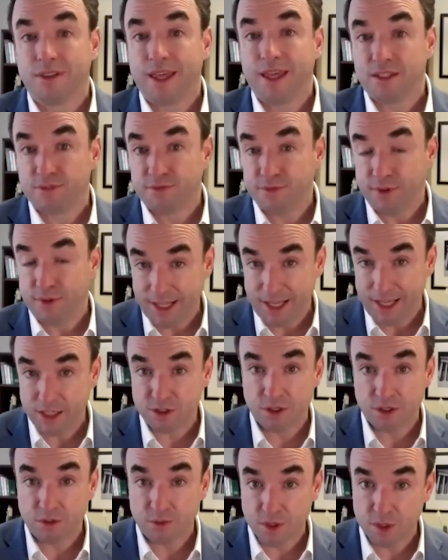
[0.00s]
that's
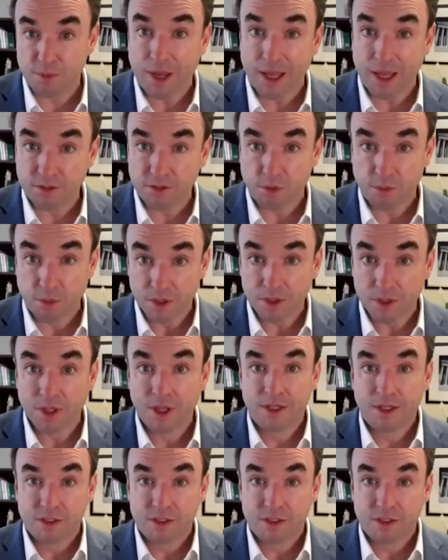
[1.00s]
financially responsible